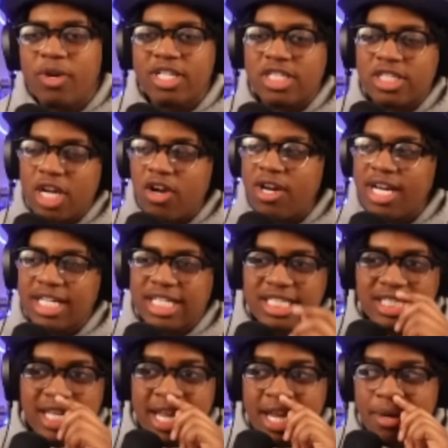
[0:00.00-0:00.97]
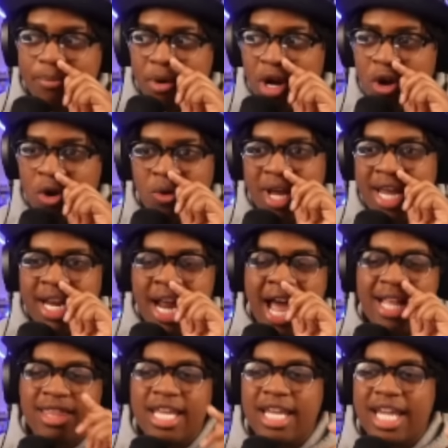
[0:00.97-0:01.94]
a certain extent, bro, and
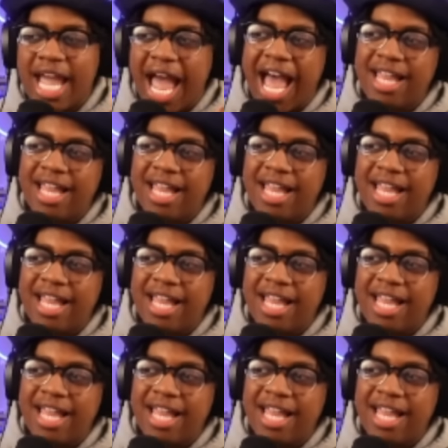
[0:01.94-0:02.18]
I think